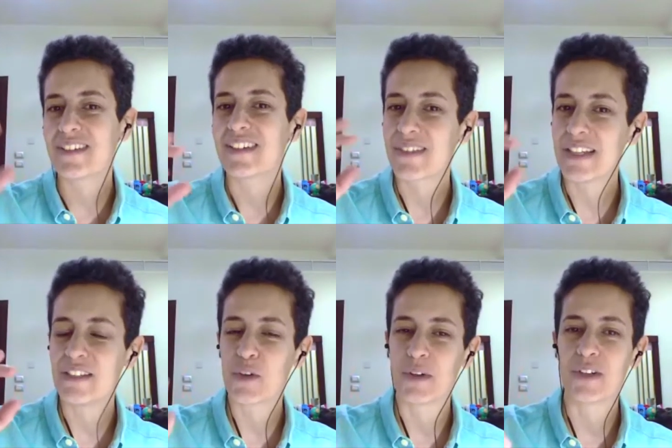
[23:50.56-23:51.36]

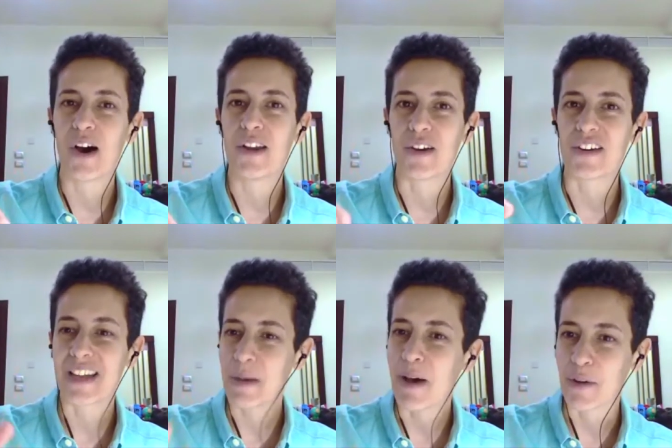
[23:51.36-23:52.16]
things going on
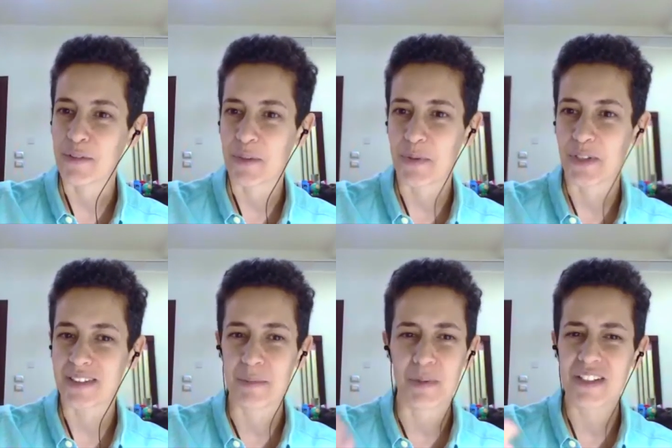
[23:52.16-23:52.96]
Clubhouse
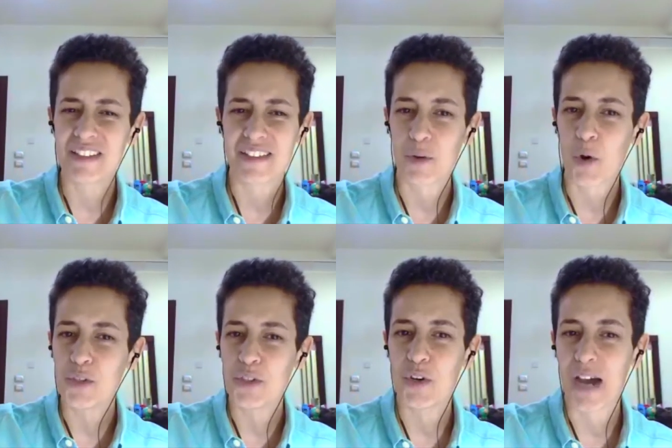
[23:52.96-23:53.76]
apparently, but it's an
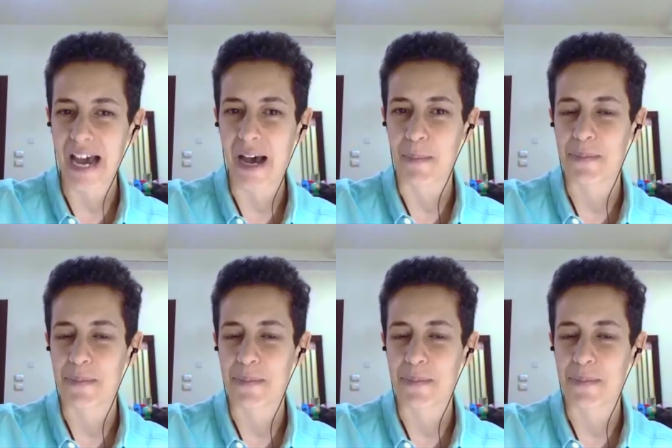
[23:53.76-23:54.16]
audio app.